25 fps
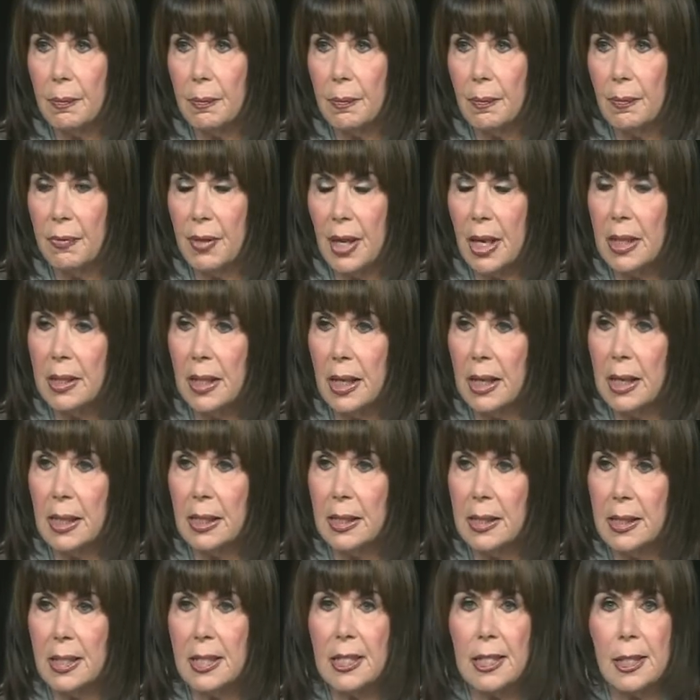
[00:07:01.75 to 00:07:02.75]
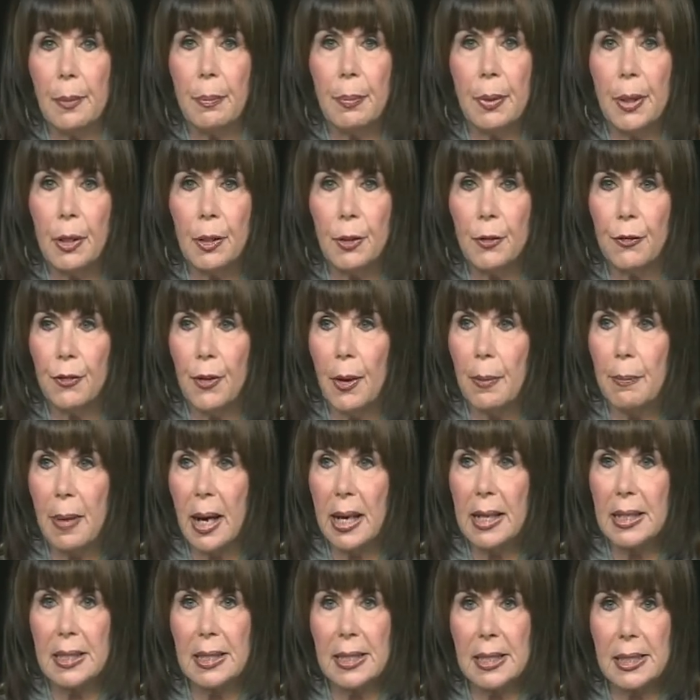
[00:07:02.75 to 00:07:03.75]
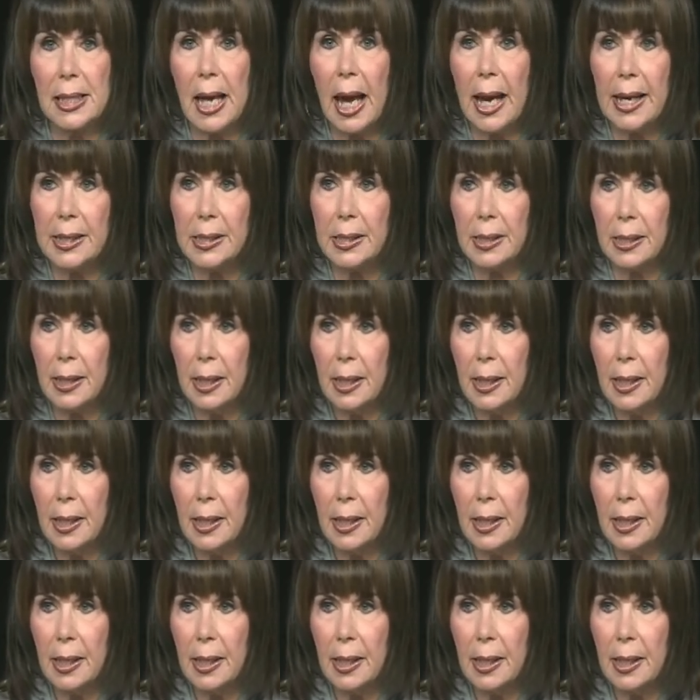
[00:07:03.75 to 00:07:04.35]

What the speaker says: then he disappeared from my sight,